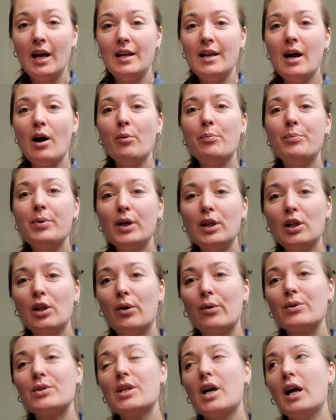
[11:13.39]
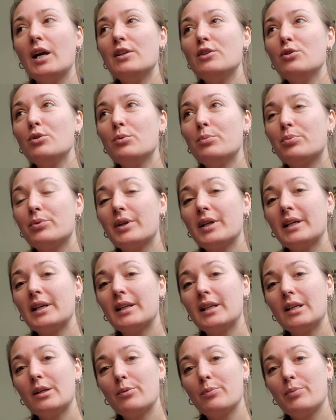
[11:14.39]
Now, pillows. I do bring
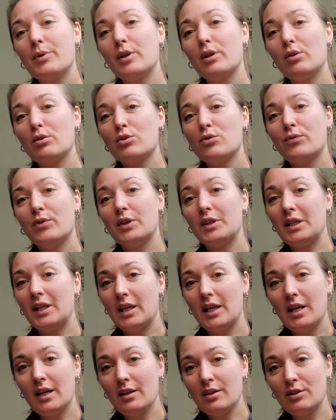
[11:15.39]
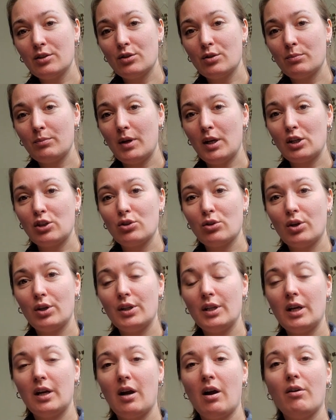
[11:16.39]
little pillows for the kids to make sure
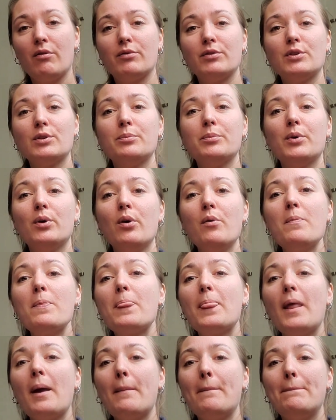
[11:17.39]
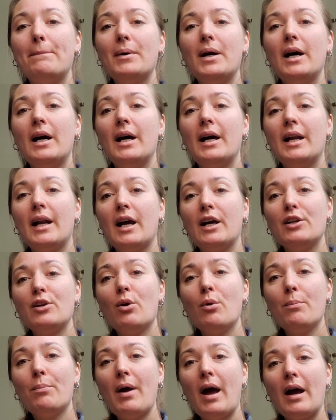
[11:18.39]
they're comfortable, but I
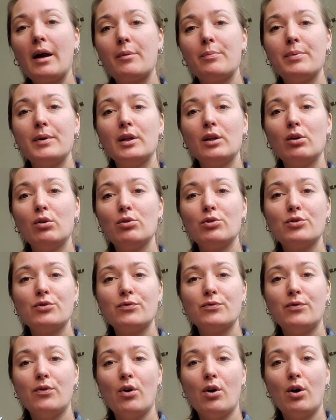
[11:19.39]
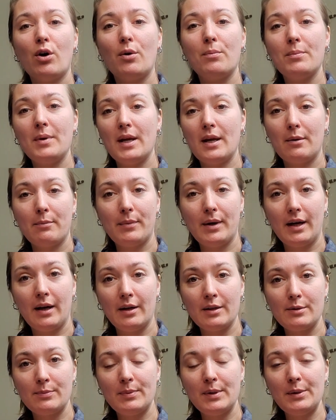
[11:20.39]
don't pack pillows for me and my
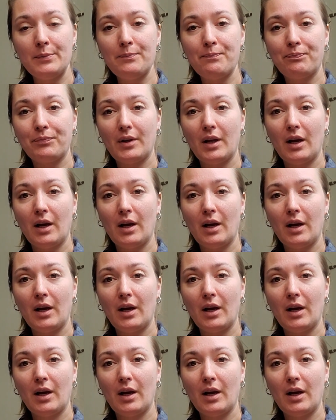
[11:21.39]
husband.